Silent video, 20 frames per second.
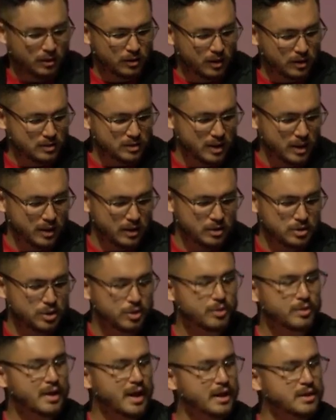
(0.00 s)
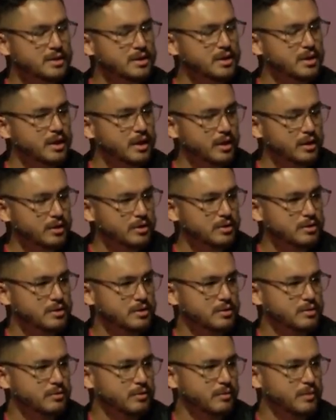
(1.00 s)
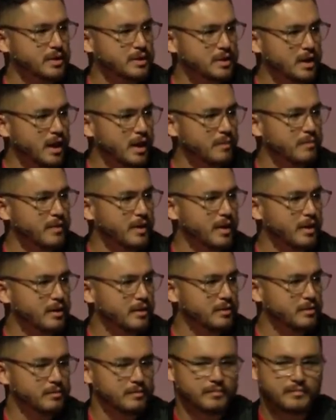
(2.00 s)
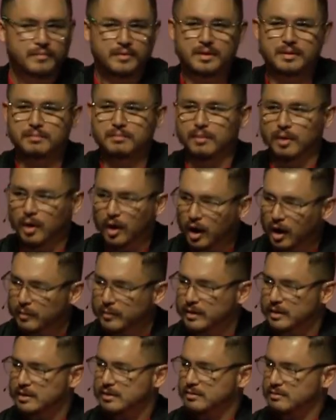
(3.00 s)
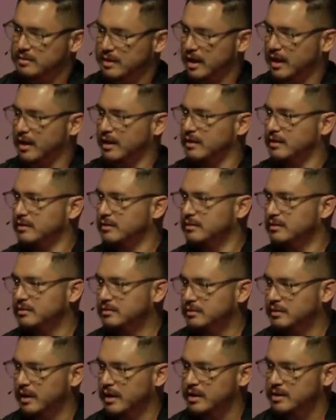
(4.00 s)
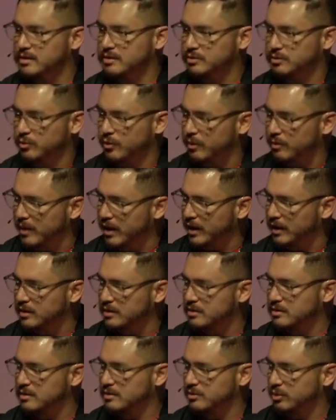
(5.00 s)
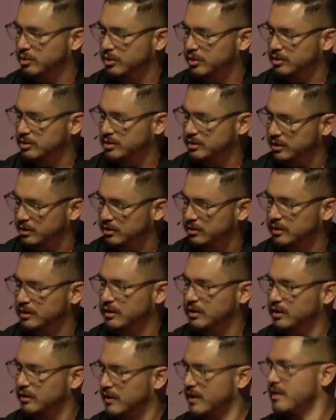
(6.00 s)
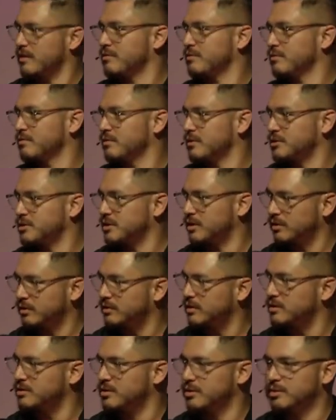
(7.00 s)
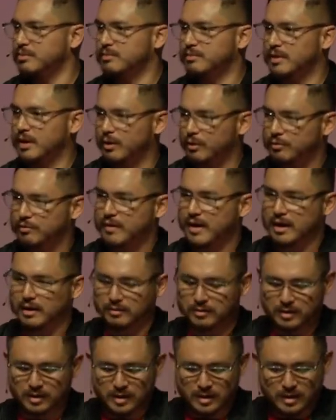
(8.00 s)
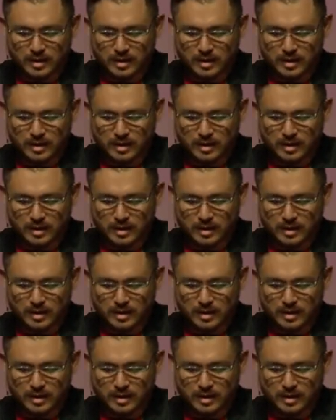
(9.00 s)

I'll tell you, 2,000 years from the time that Muhammad died, his remains were still in the grave. They're still in the tomb. They were found.